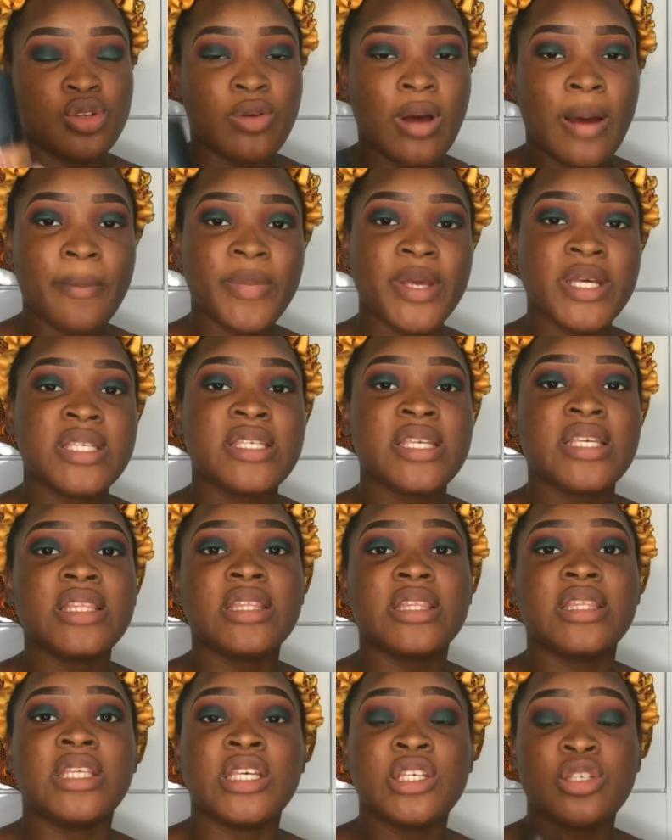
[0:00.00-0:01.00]
So I'm
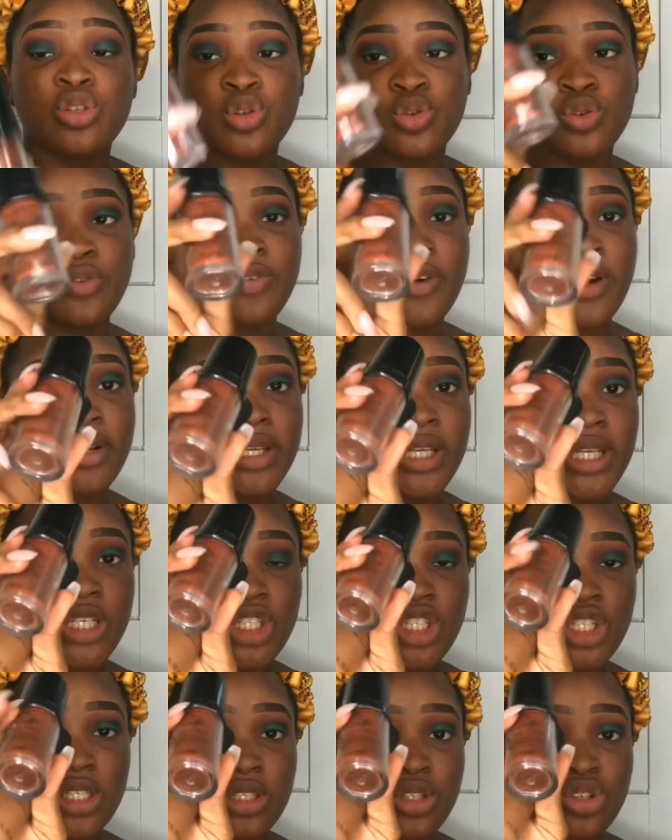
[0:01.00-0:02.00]
mixing these two
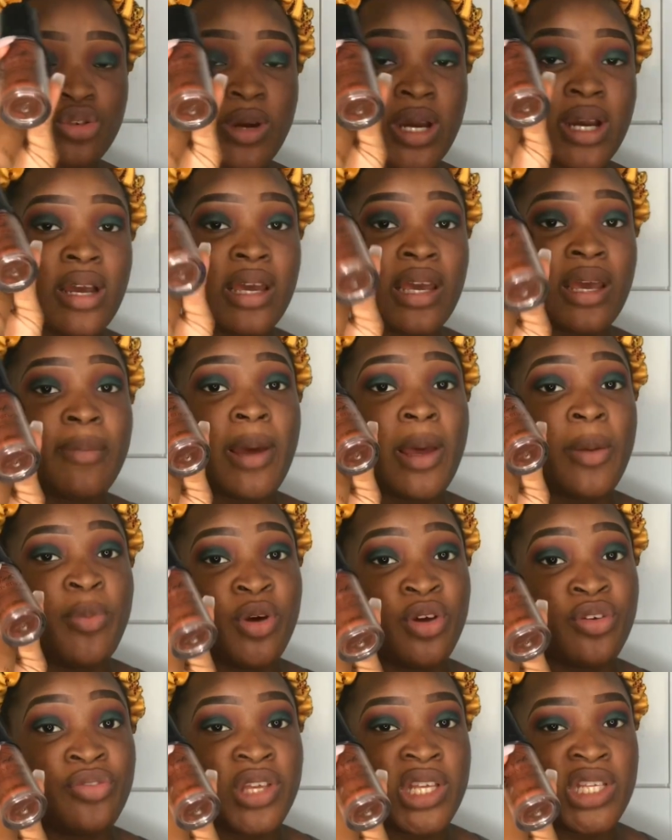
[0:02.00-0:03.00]
foundations so I can get my
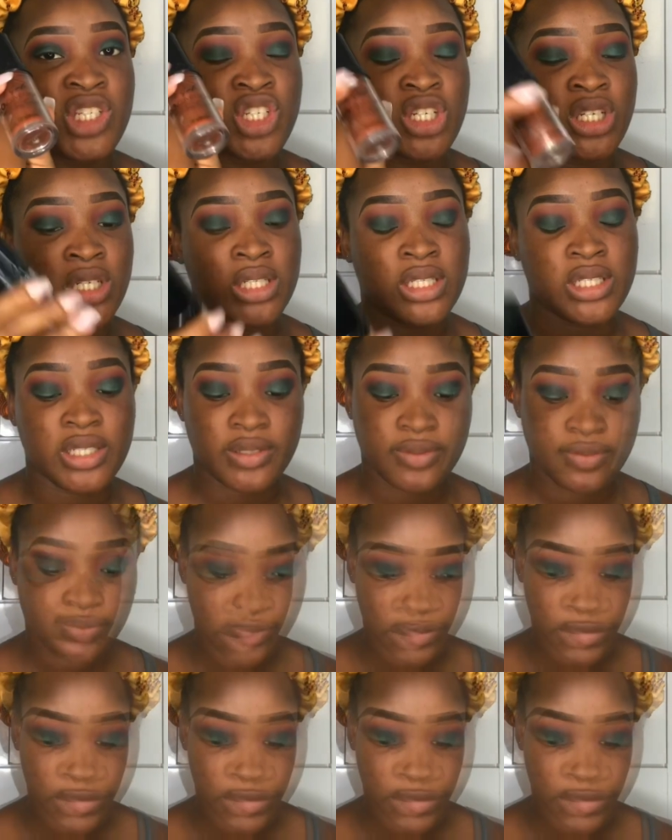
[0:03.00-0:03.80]
perfect shade.